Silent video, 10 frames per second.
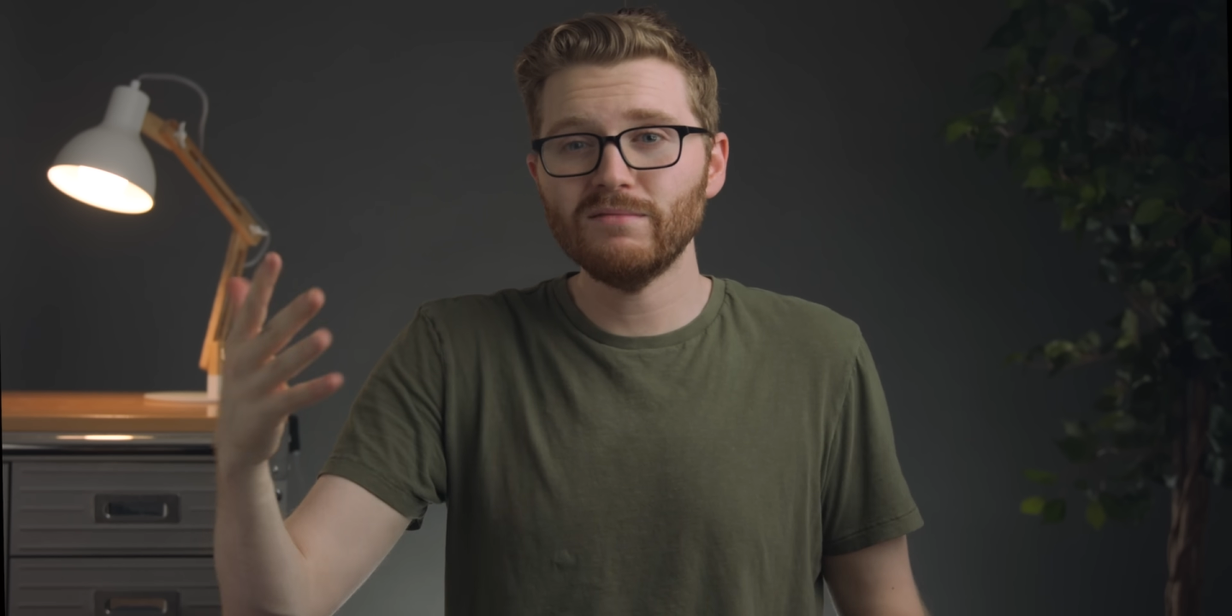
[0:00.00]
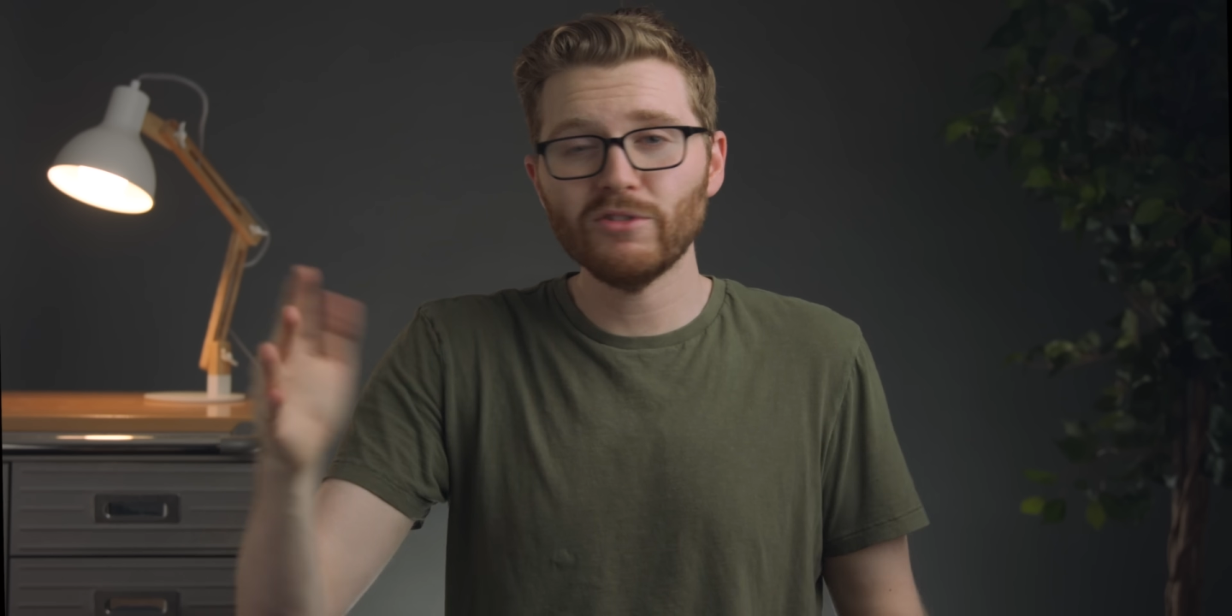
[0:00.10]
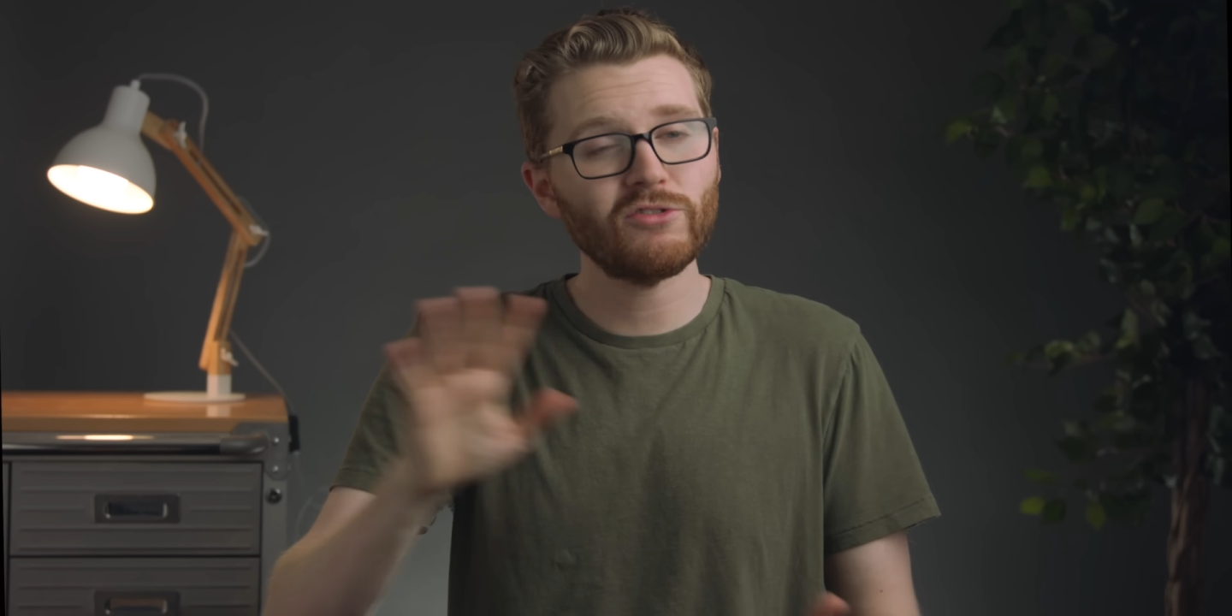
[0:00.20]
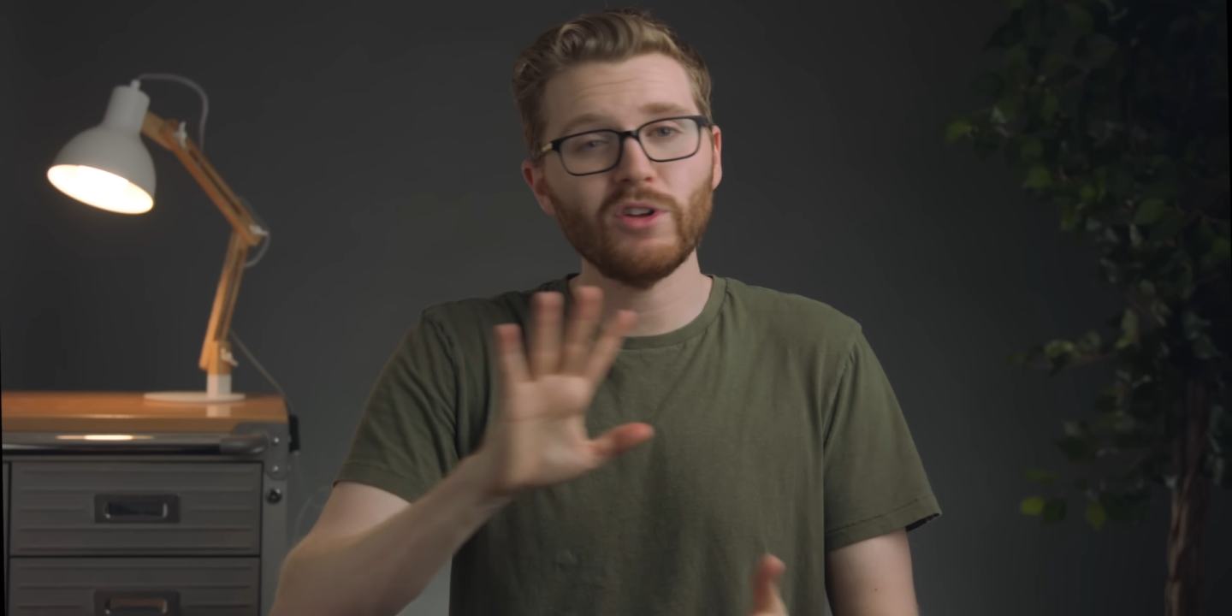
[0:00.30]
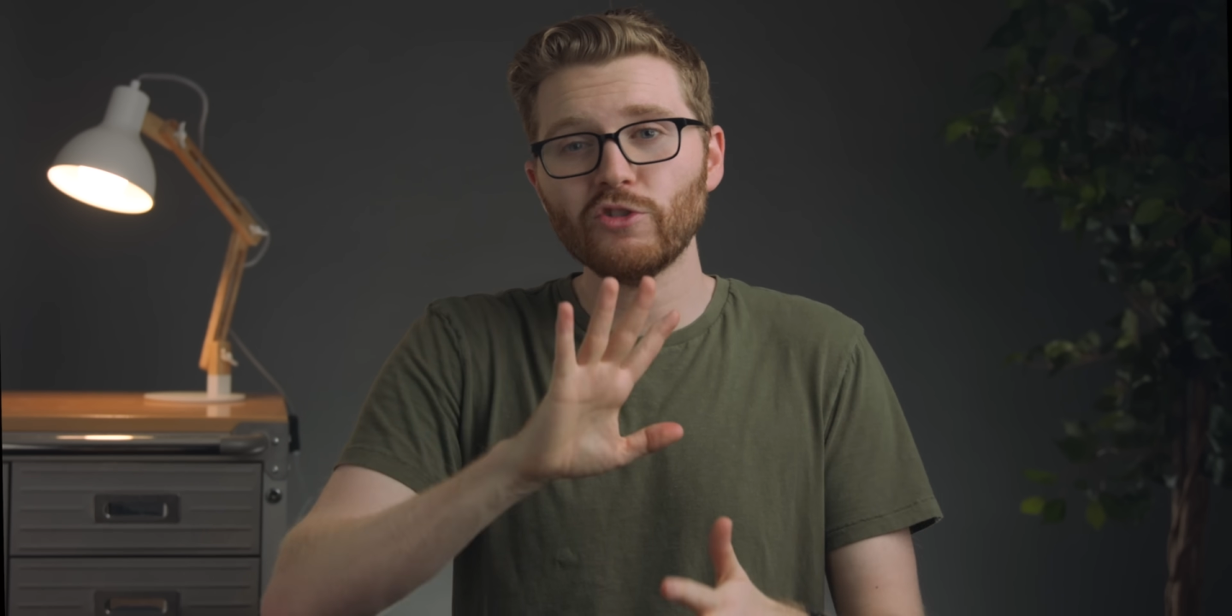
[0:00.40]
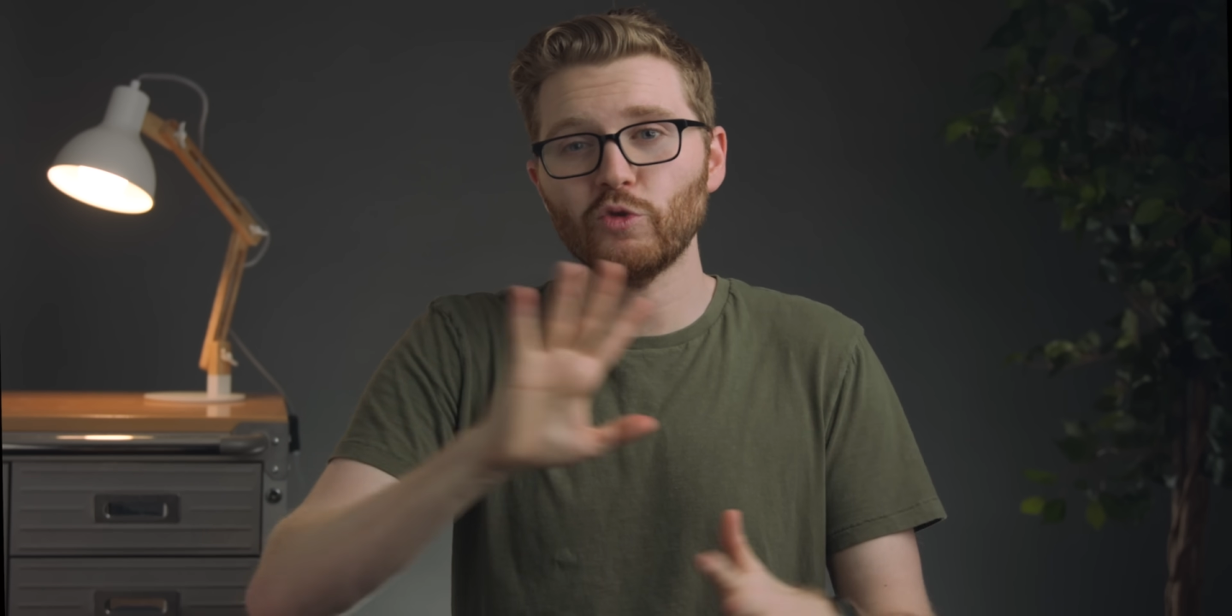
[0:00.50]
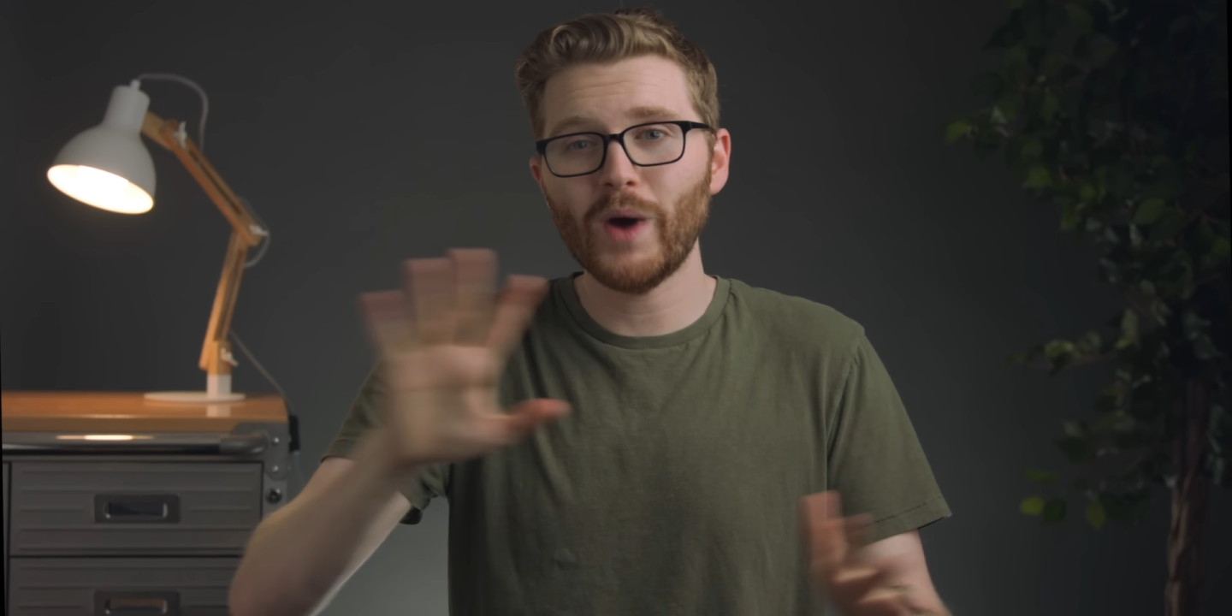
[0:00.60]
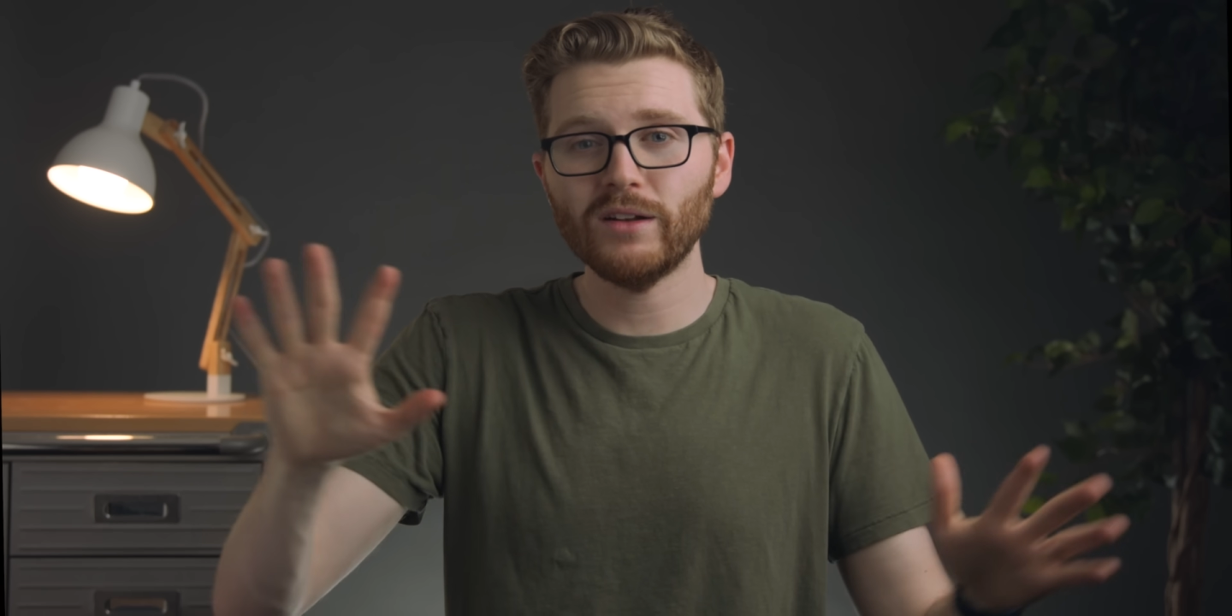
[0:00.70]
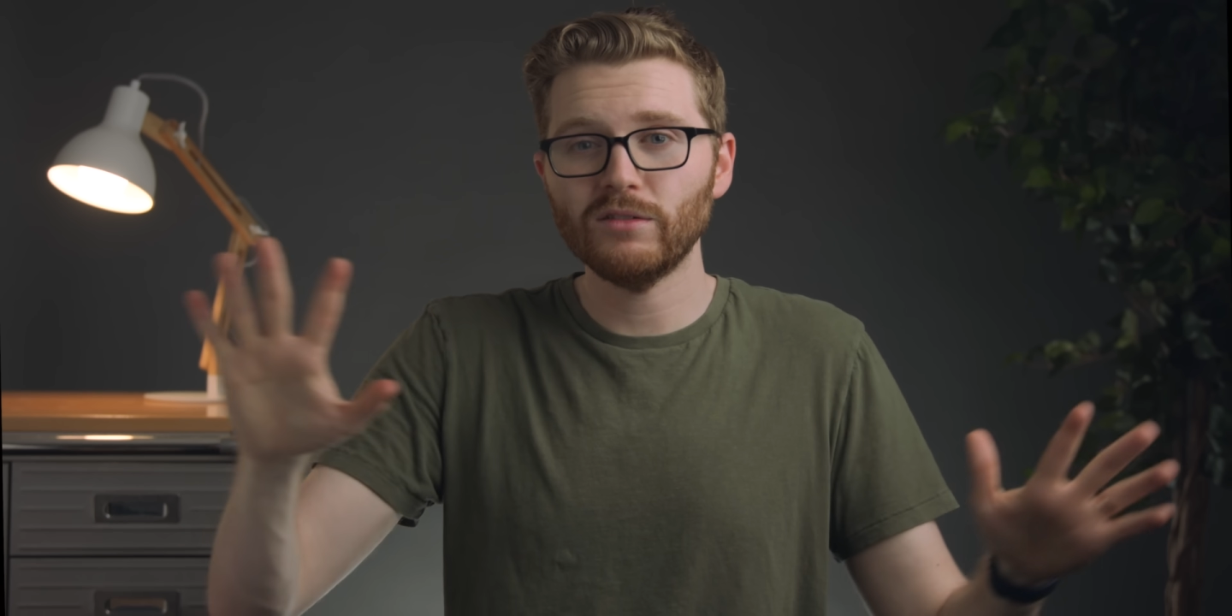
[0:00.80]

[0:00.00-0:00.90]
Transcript: there's no sweat,